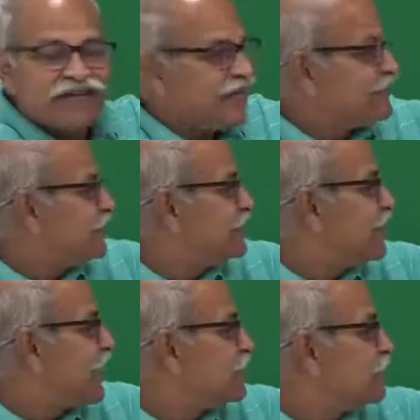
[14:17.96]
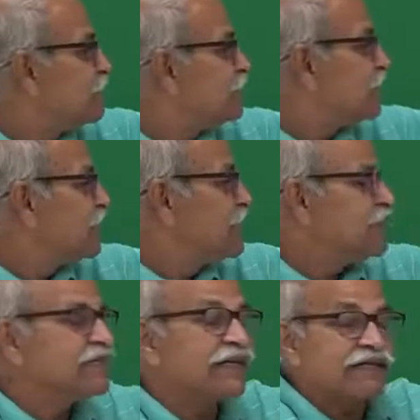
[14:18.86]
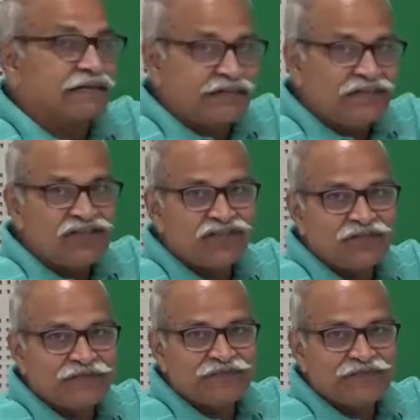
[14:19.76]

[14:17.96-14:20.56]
I see that it is at rest